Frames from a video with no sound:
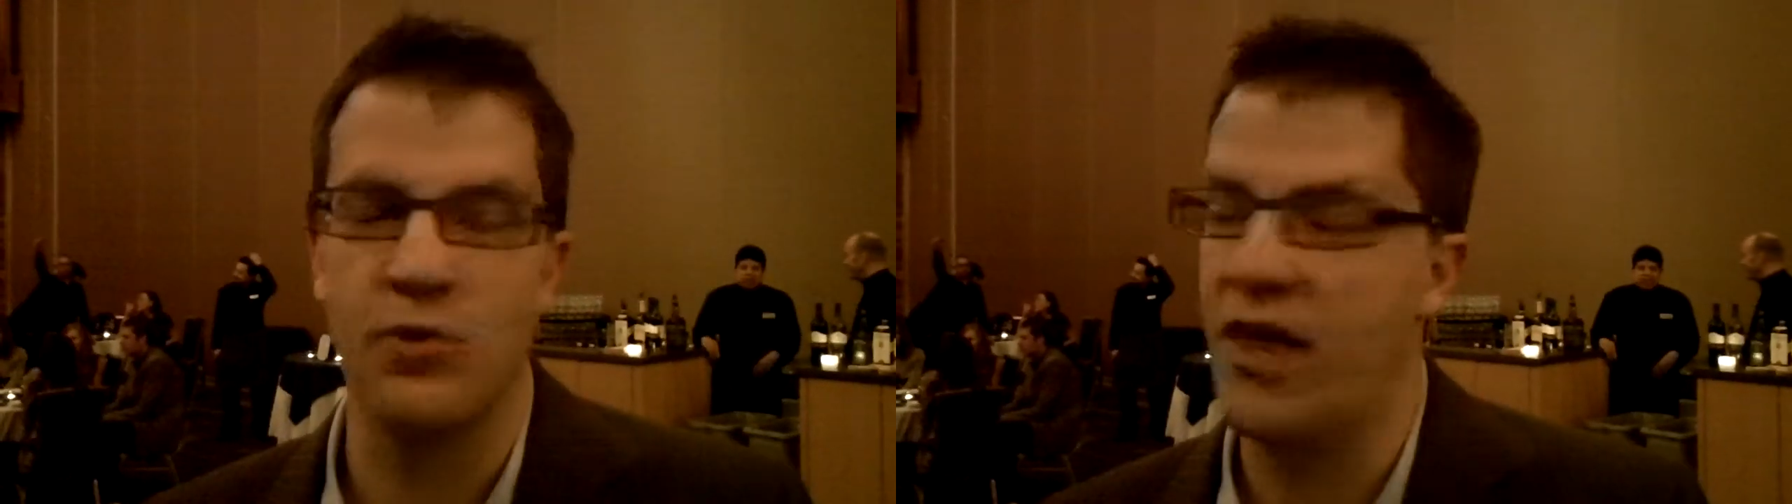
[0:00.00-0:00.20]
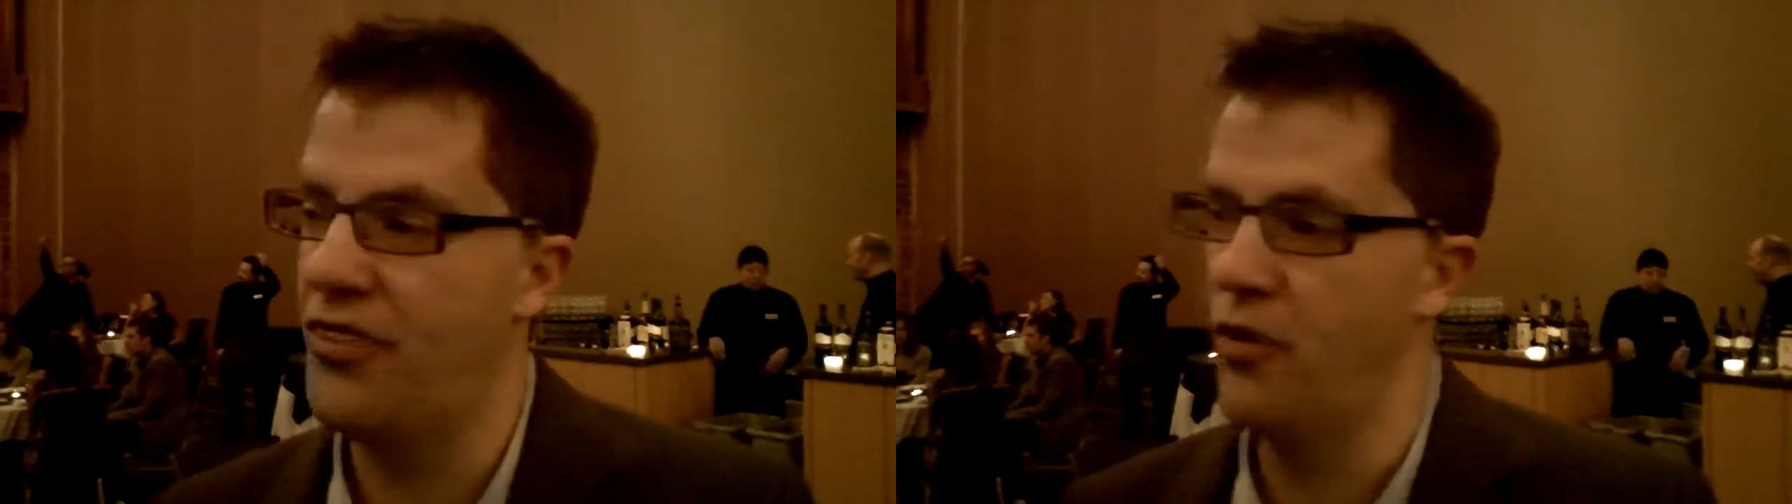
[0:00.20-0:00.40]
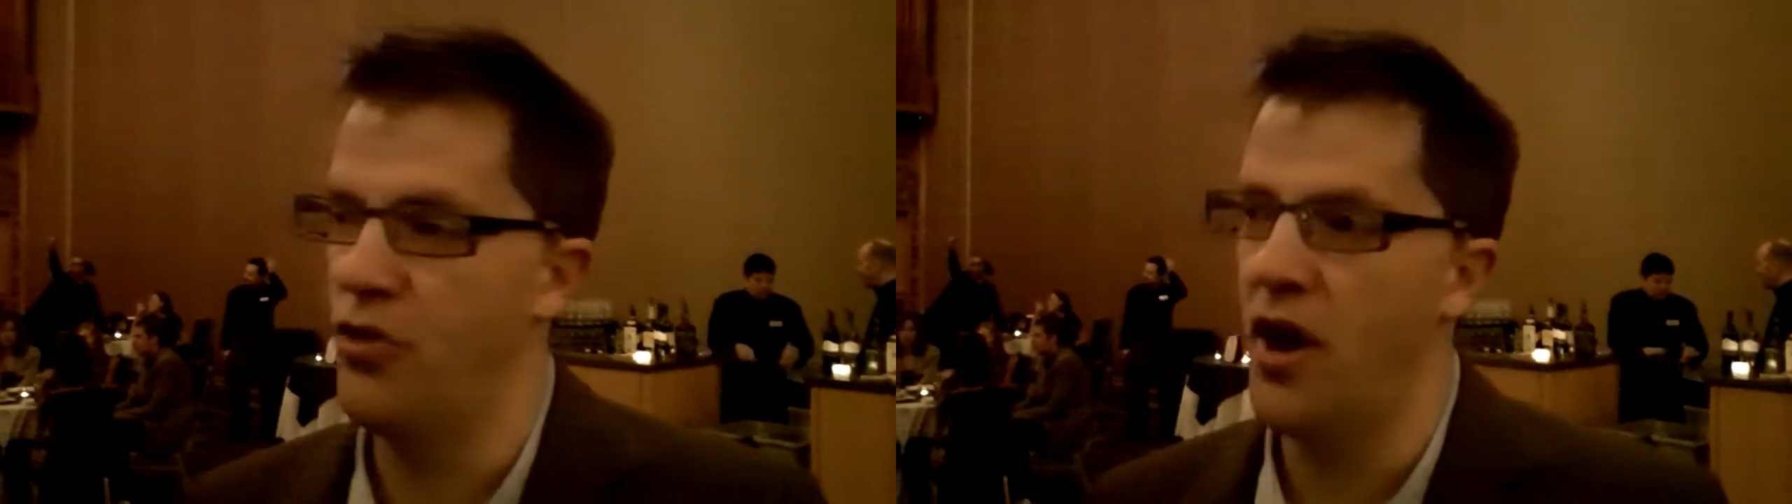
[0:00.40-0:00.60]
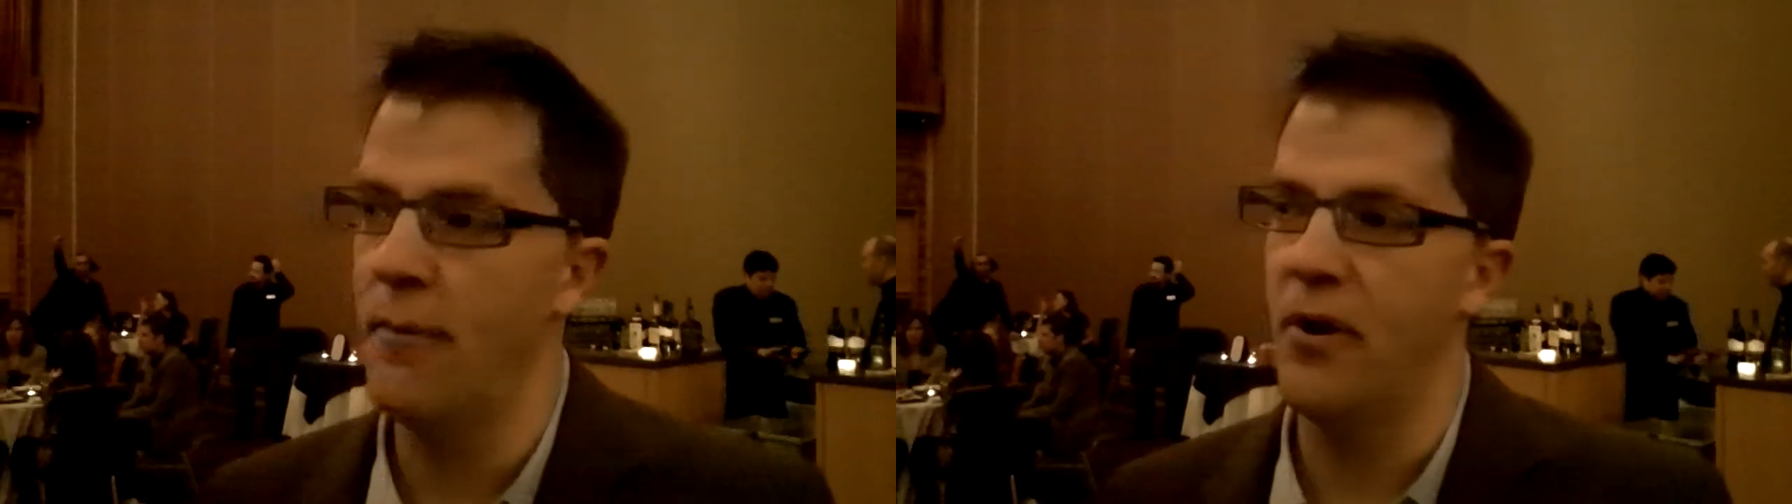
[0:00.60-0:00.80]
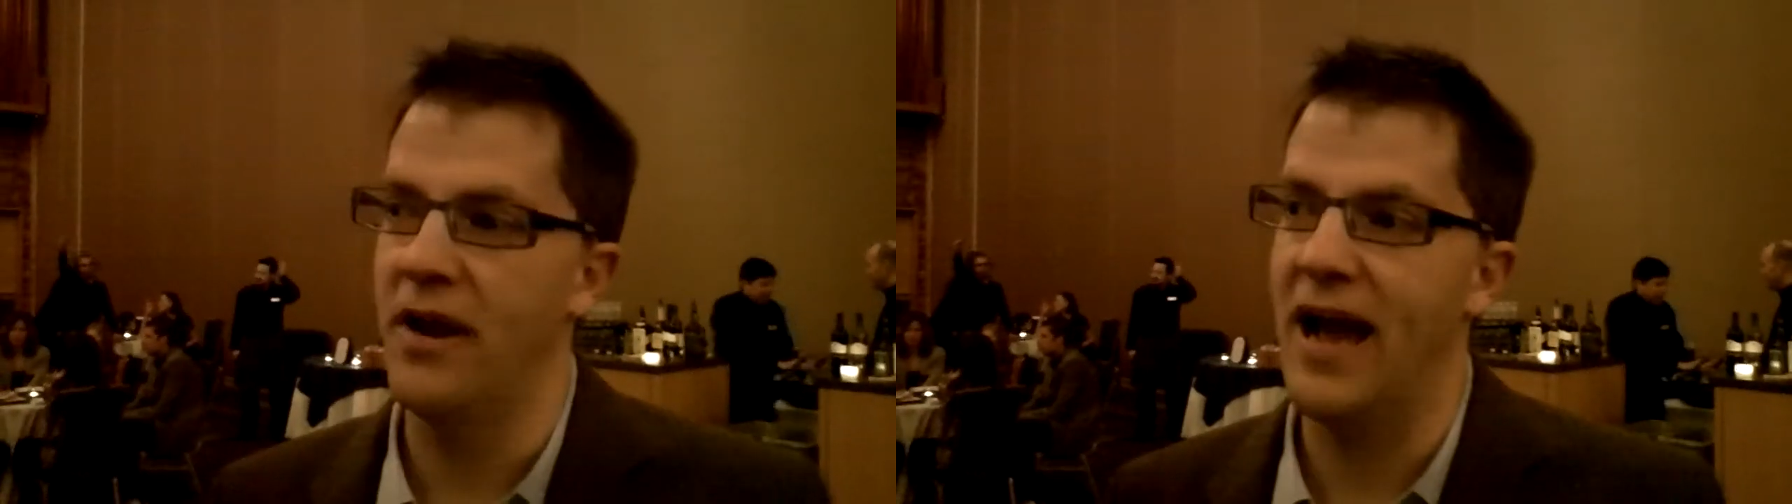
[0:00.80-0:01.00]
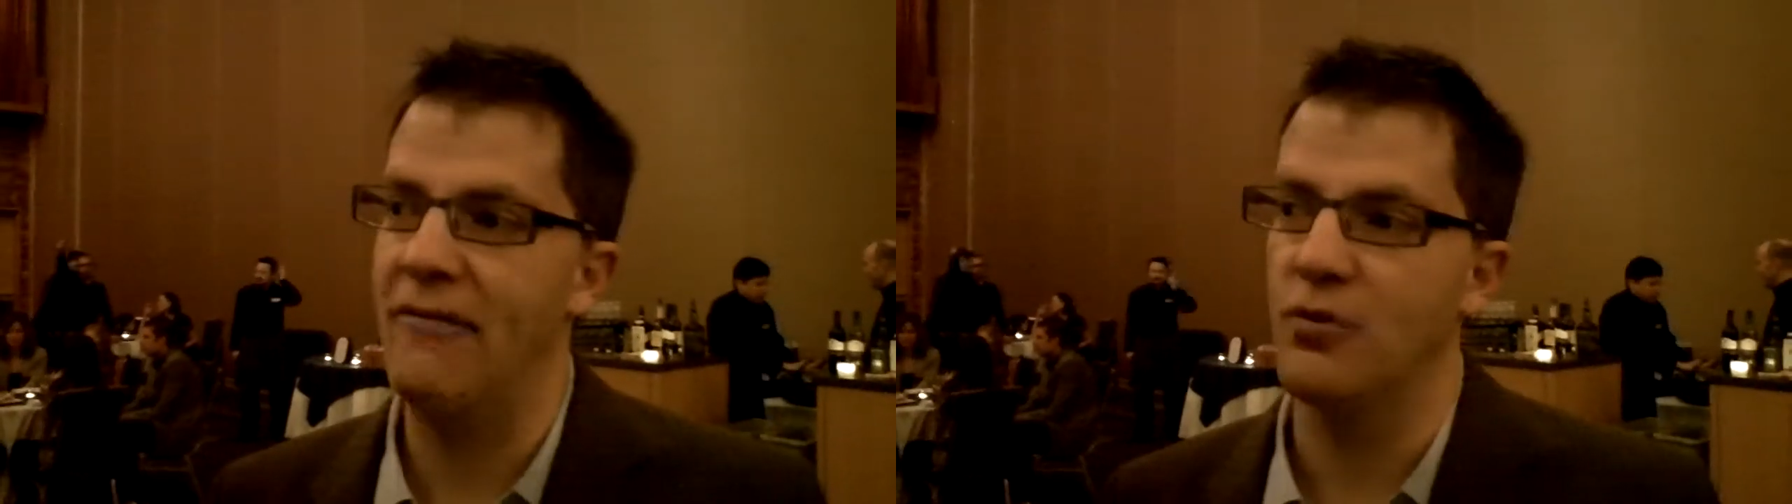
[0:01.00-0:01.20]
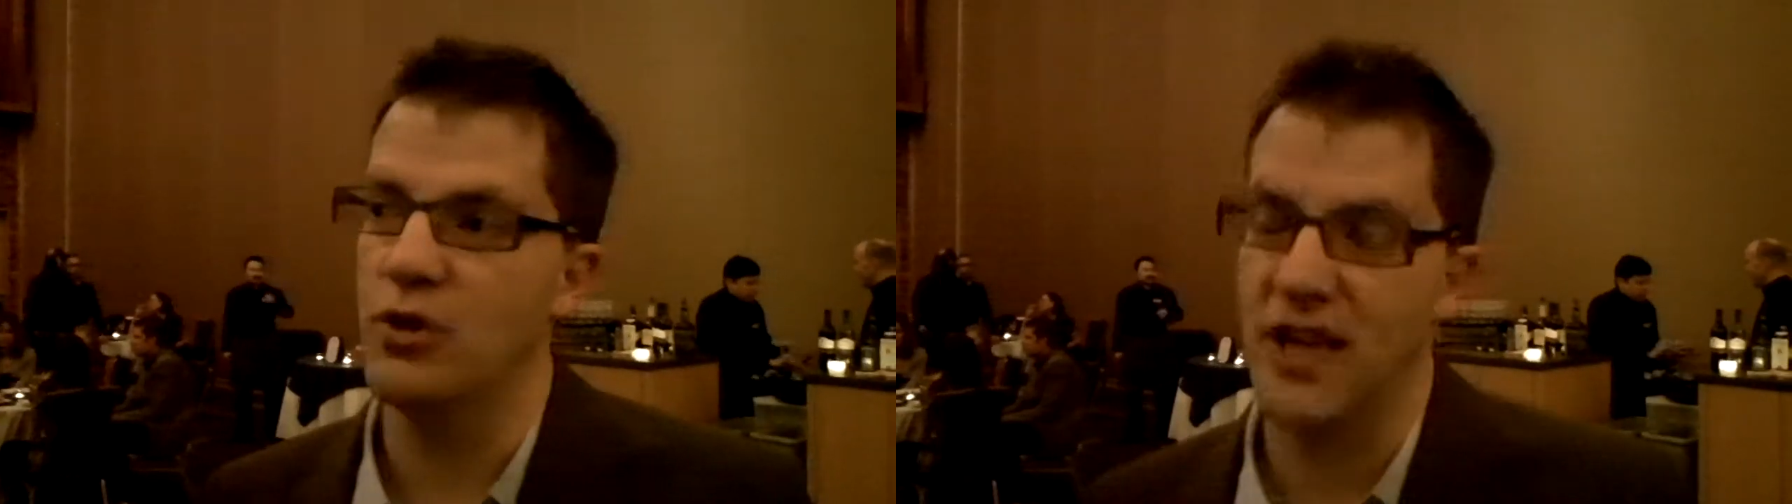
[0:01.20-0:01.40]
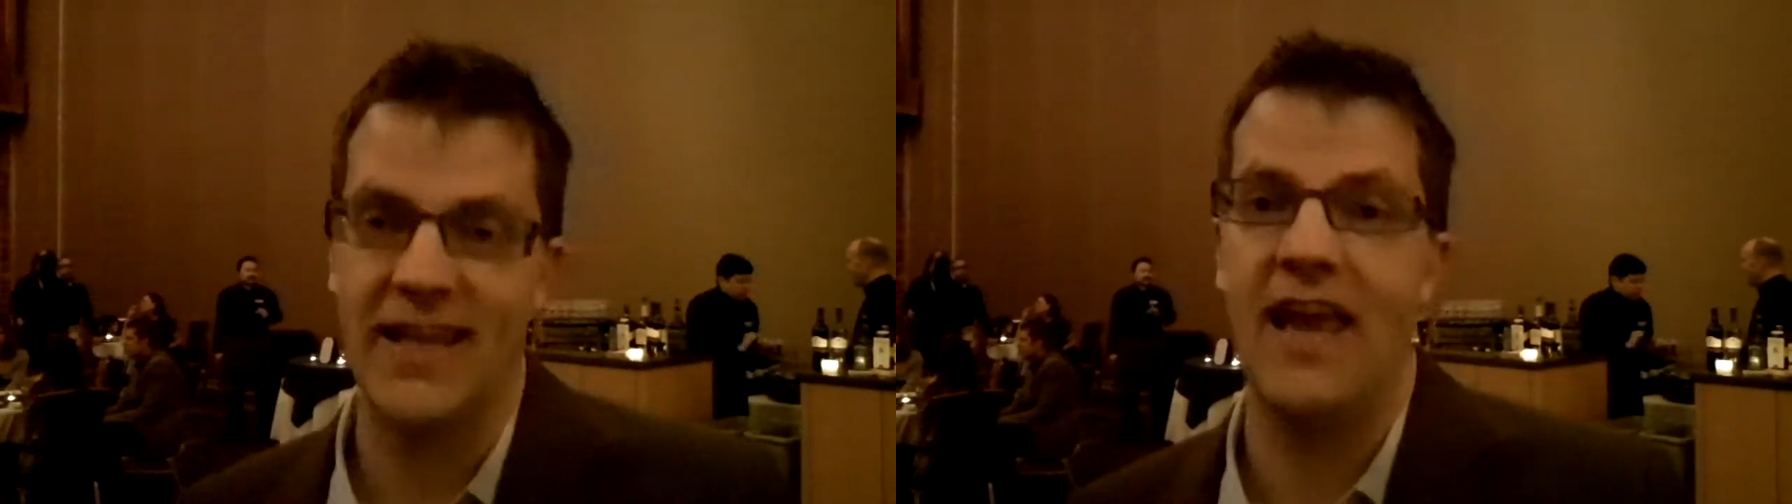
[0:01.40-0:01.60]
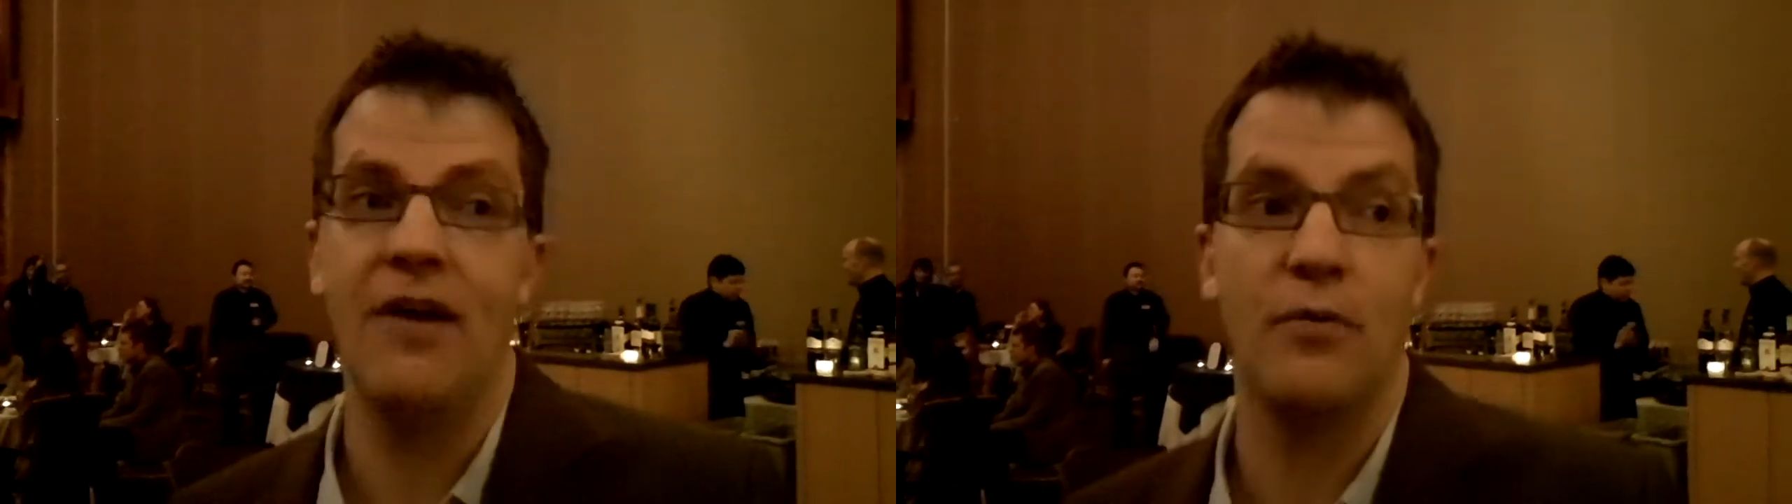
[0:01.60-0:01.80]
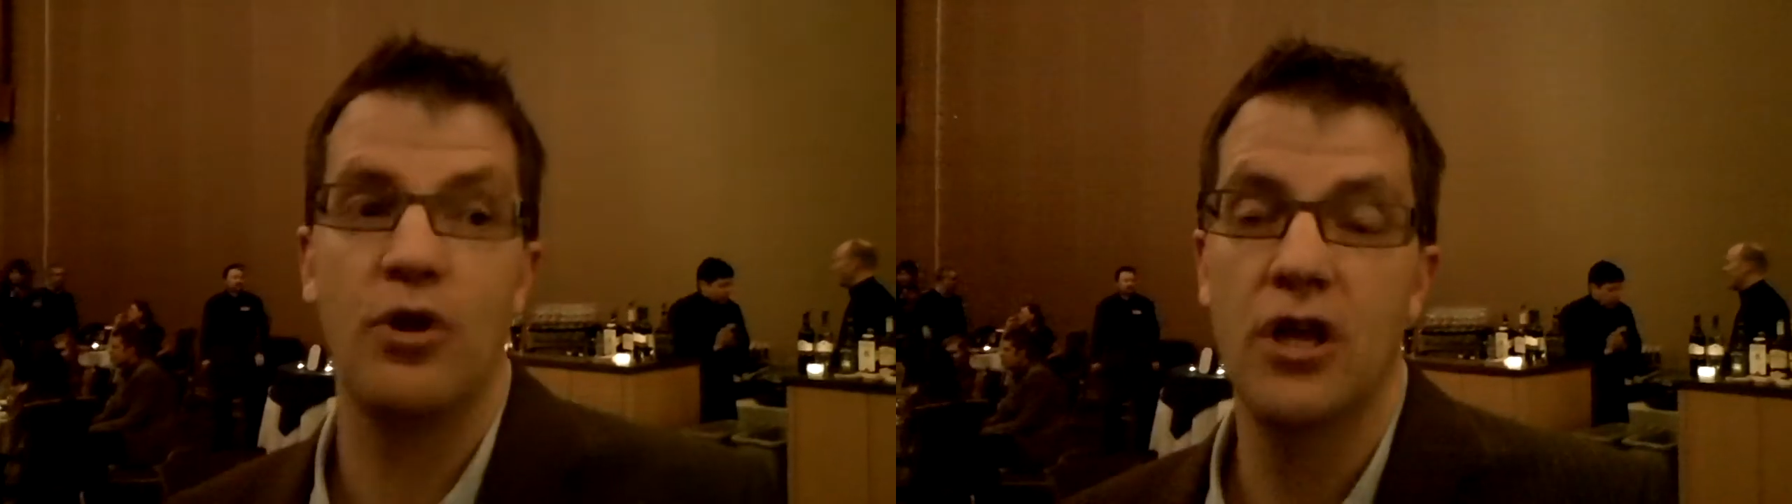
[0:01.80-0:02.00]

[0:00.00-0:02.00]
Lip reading: when I thought about it afterwards, I gave up